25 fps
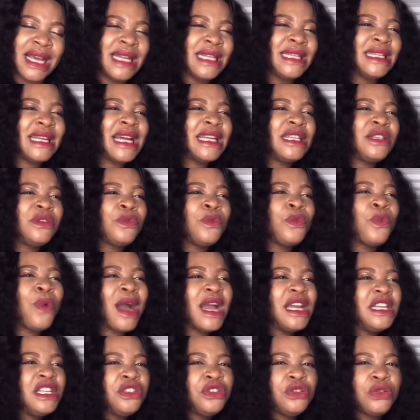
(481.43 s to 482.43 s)
Daddy, why
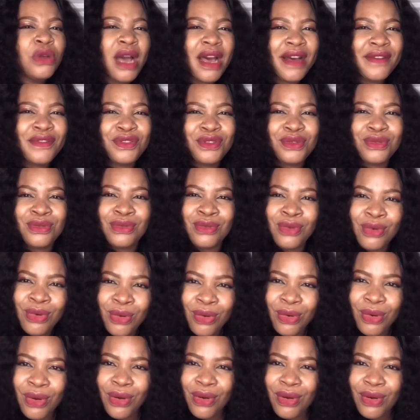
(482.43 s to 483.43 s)
did you have to go
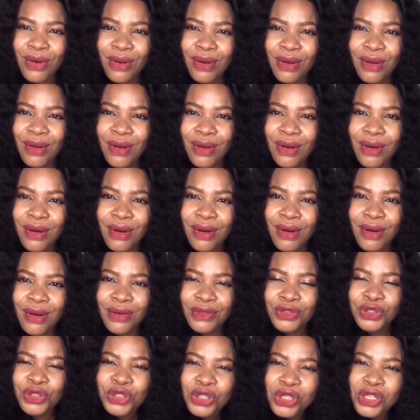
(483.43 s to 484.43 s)

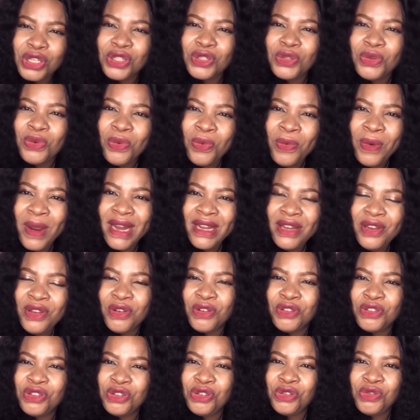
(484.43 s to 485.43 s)
just when
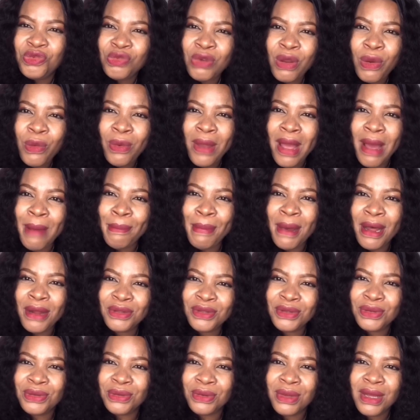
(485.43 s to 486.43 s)
your children were about
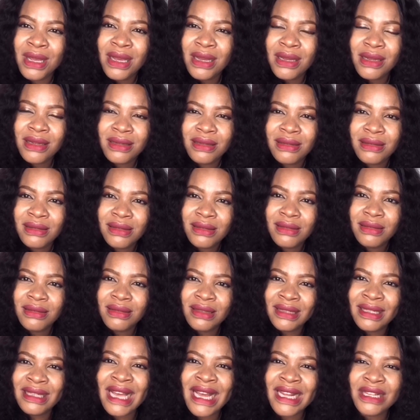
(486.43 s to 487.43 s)
to
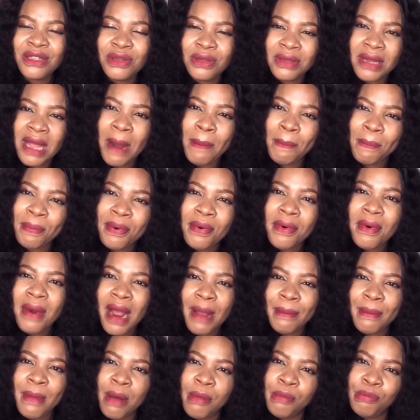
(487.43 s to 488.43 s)
get to their
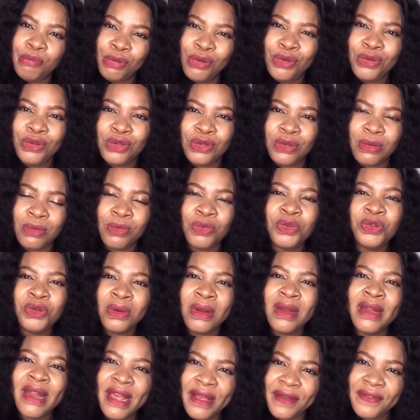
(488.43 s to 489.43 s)
prime and blossom,
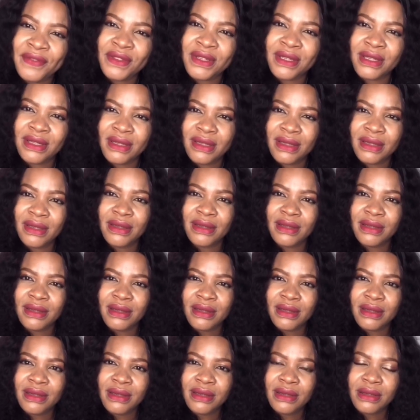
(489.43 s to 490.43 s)
you left?
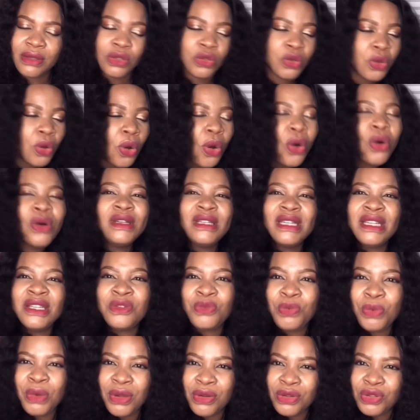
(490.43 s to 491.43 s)
So all this
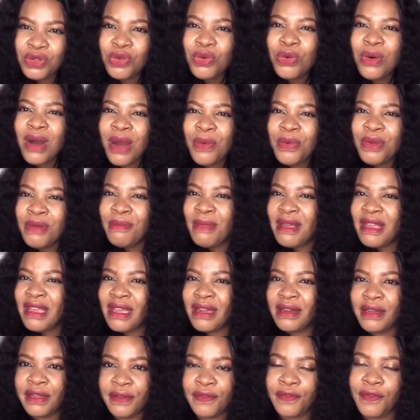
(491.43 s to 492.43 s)
wealth, who are we
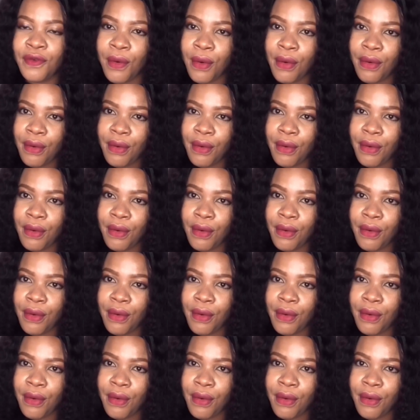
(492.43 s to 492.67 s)
making it for?